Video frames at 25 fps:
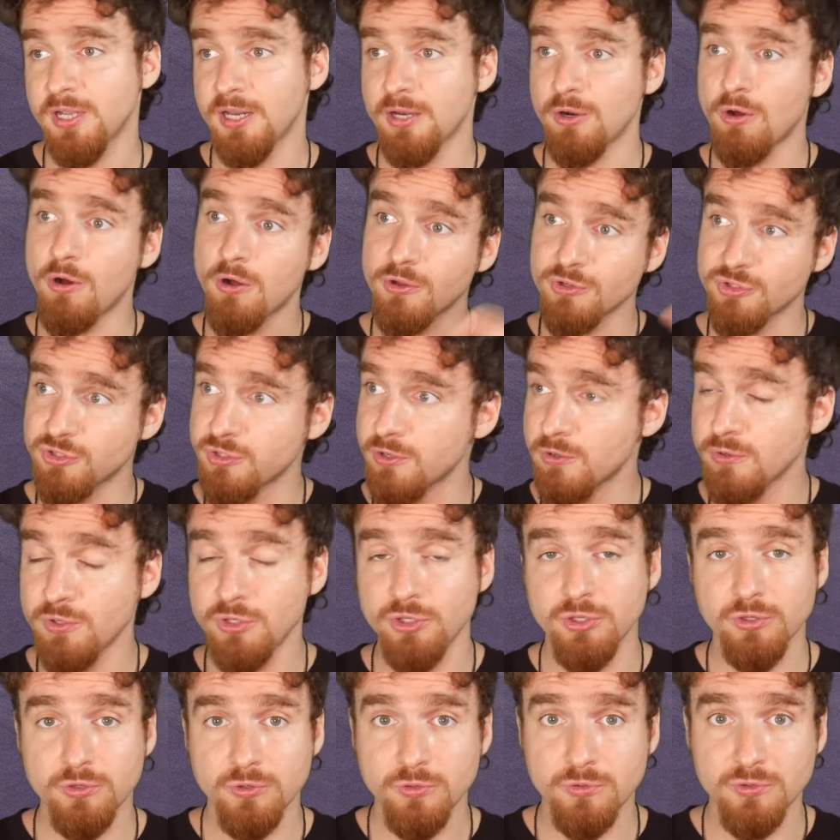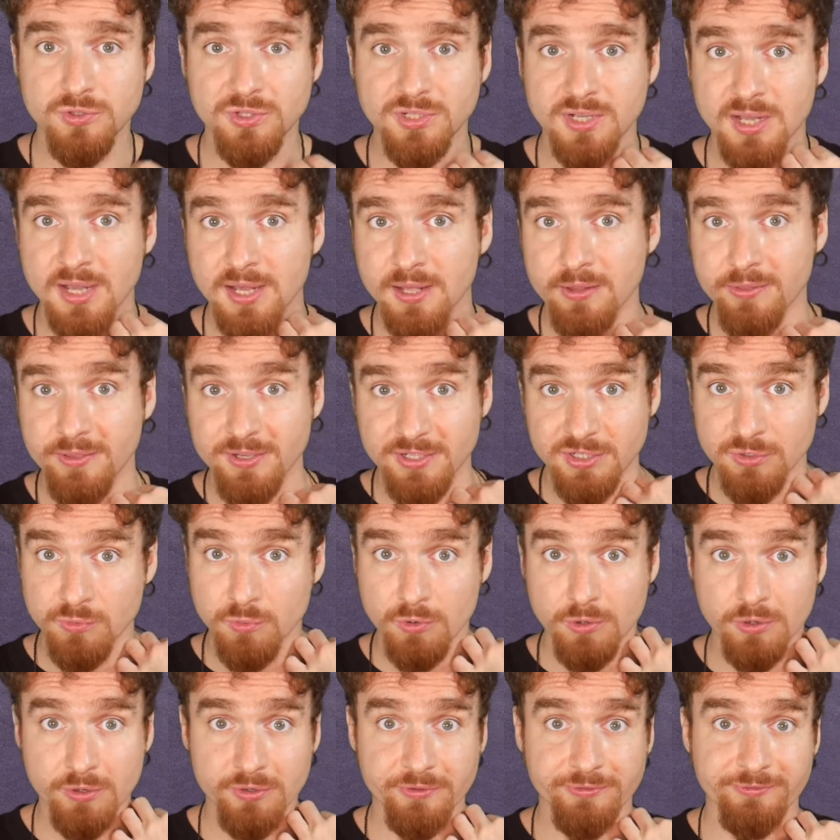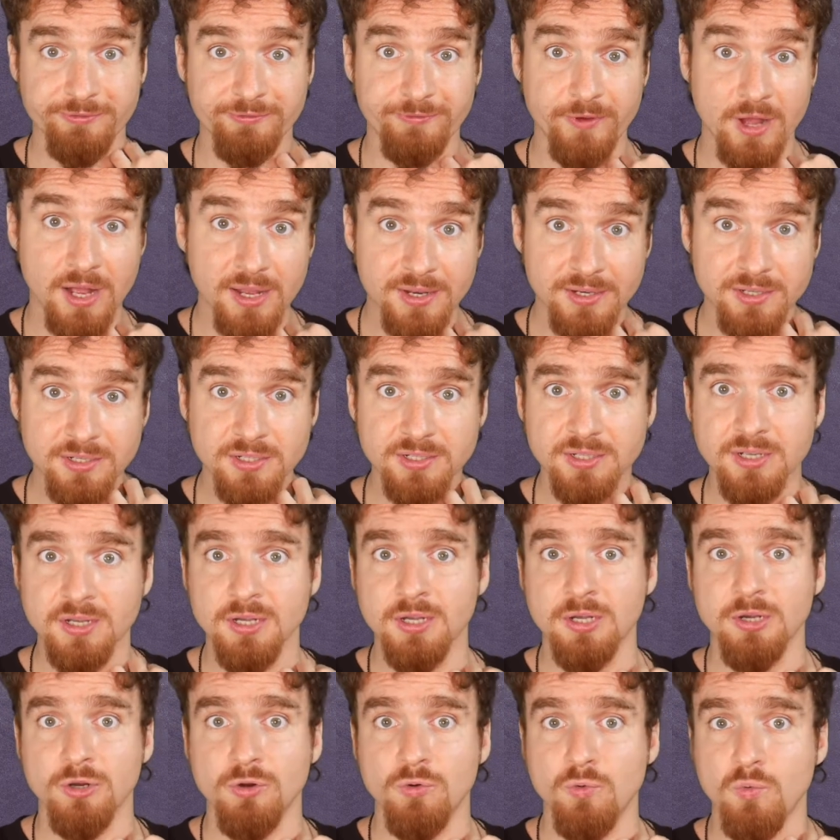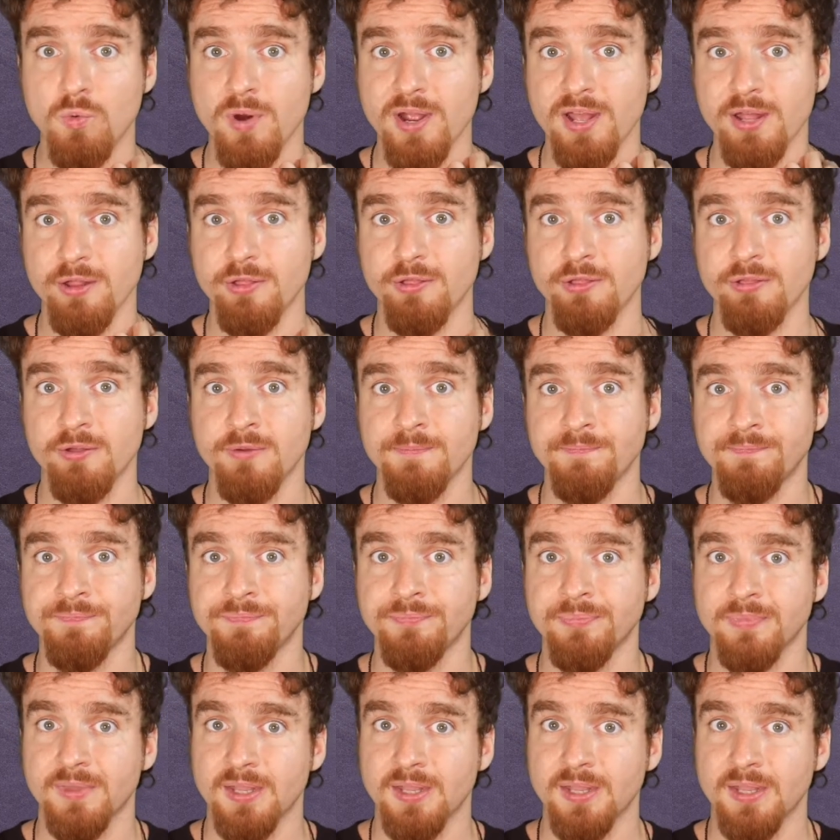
You can also use this word fund with